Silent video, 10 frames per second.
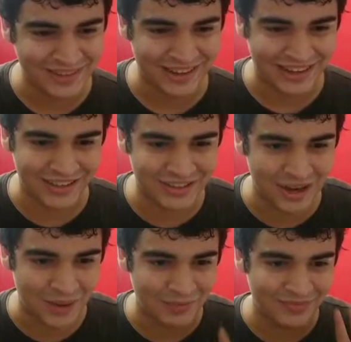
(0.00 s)
Okay,
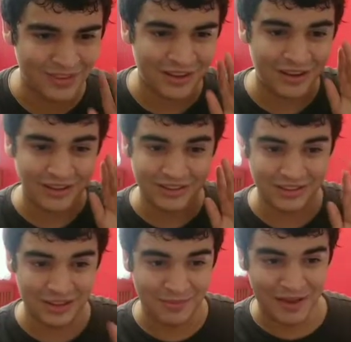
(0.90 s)
so it's
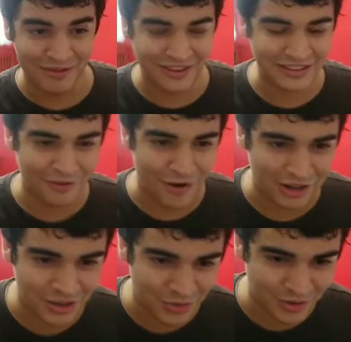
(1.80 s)
going to be effective from
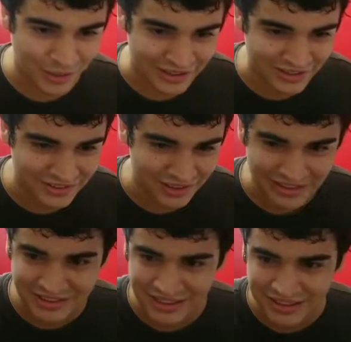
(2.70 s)
October 1. So
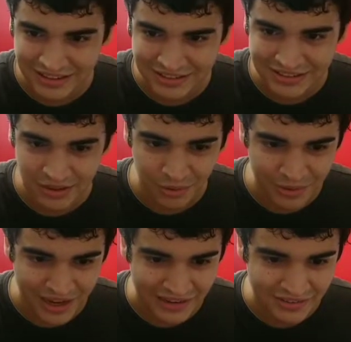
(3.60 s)
let's see what we
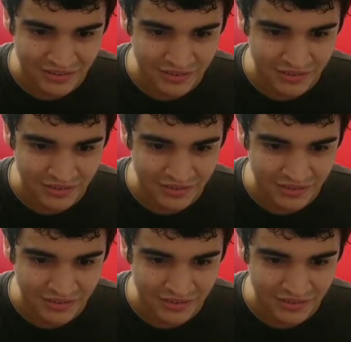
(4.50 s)
got.